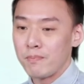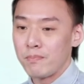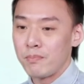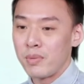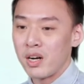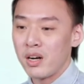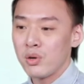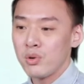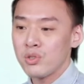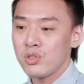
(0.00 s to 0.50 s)

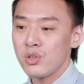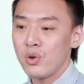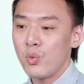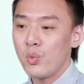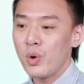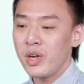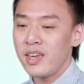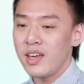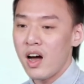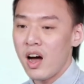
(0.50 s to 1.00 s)
but also
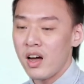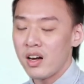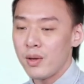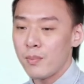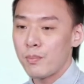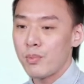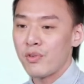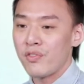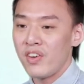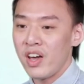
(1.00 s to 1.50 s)
we are a
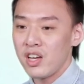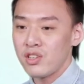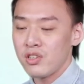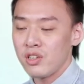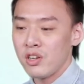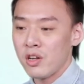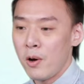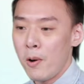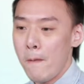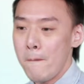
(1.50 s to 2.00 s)

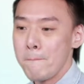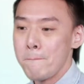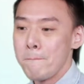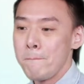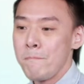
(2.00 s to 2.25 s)
professional